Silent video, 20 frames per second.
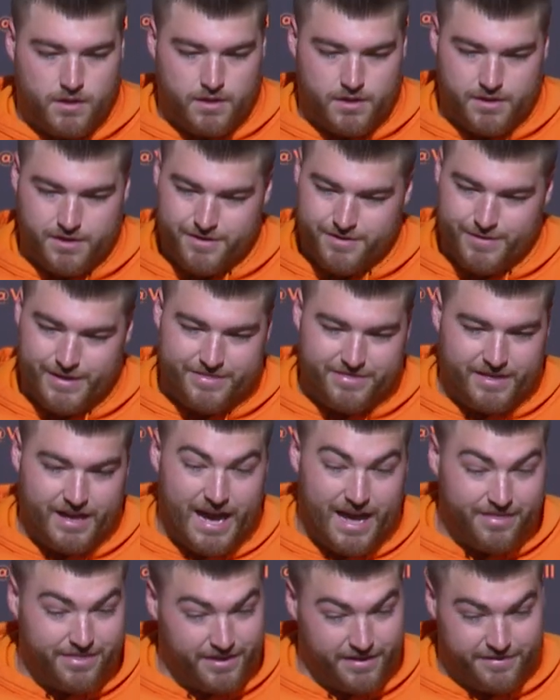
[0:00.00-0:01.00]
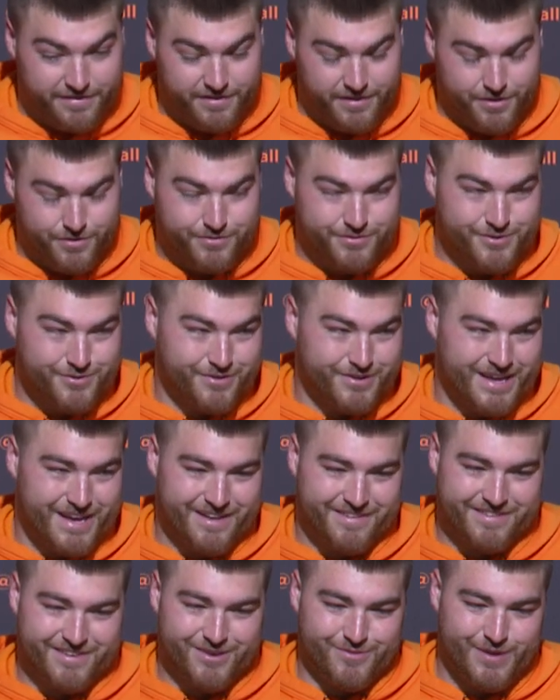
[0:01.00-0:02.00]
I think so. You can
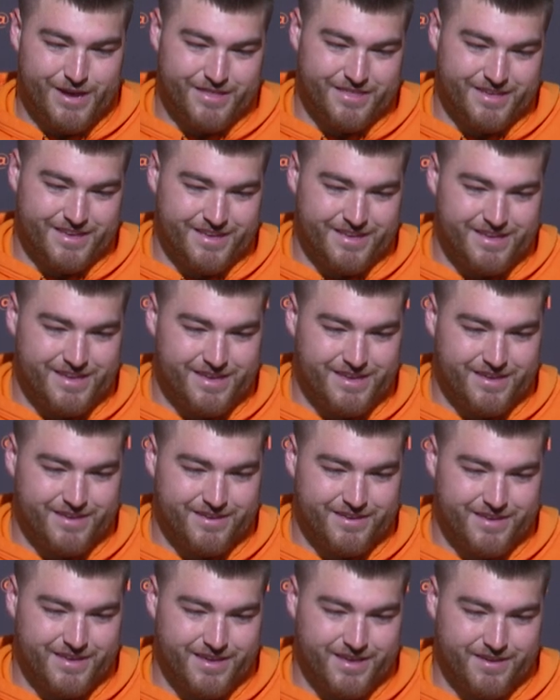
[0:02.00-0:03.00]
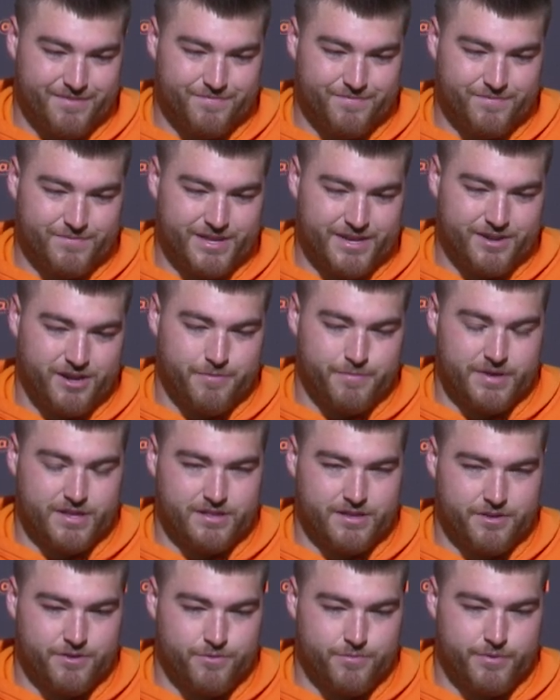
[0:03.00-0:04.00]
ask him. I think he leaned on me a
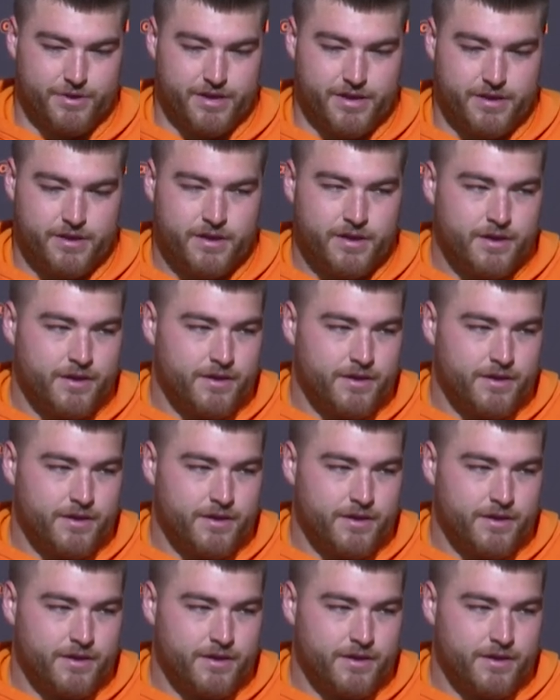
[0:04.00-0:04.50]
little bit.